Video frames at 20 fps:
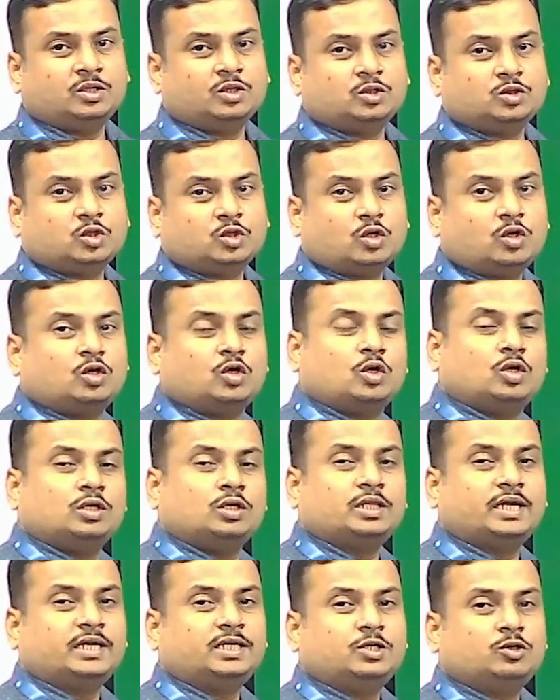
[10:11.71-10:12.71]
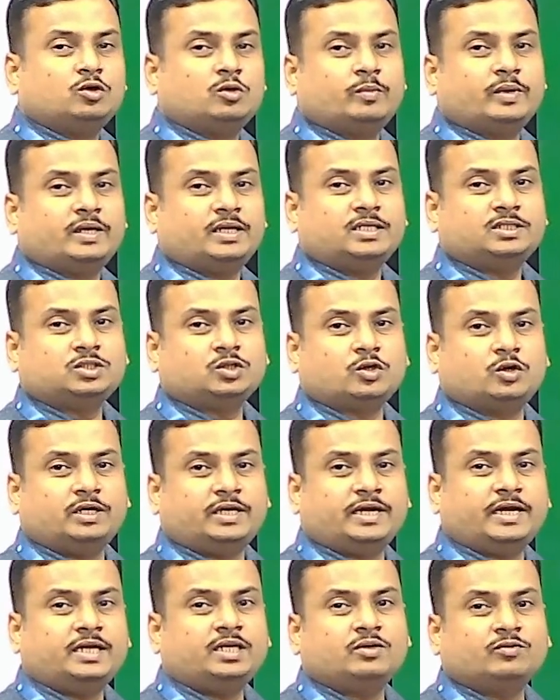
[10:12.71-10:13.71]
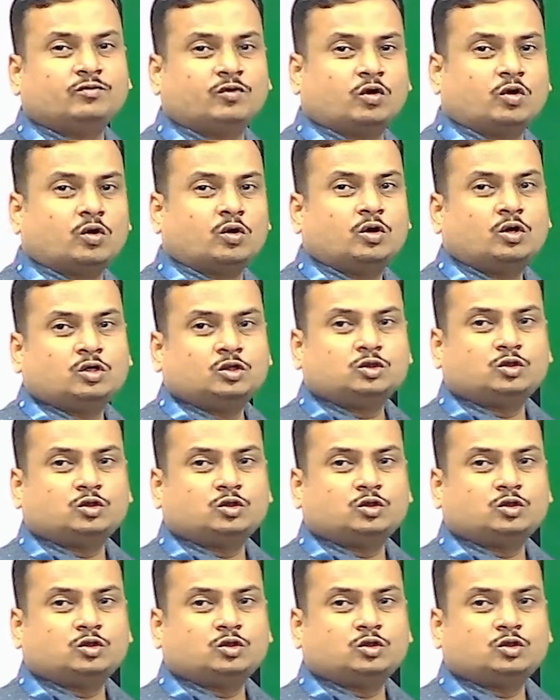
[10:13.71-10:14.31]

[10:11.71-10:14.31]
So 32 minus 28, 4.